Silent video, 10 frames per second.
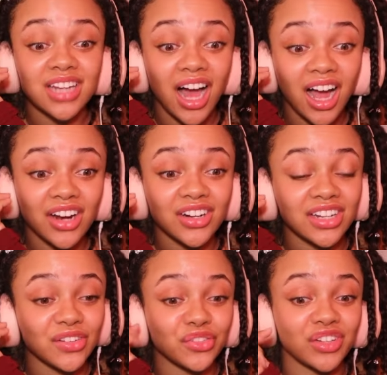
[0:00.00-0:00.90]
tired
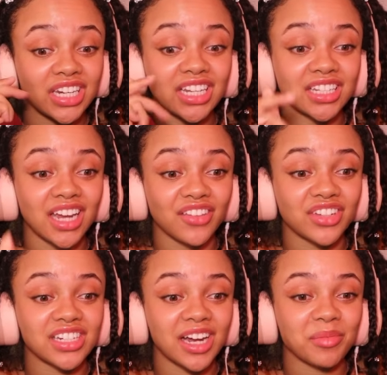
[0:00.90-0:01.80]
and defeated
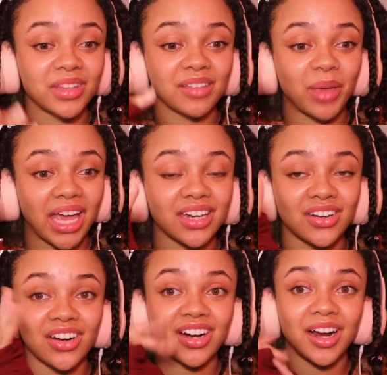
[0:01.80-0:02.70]
every time they pan to
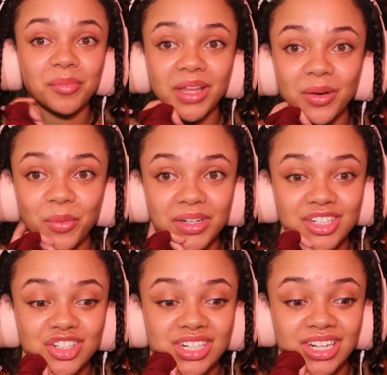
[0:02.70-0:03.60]
her? I'm like, what does
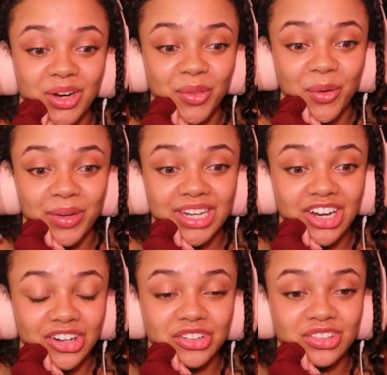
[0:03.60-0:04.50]
she know that we
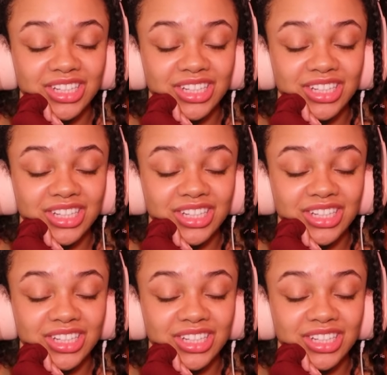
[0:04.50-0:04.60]
don't?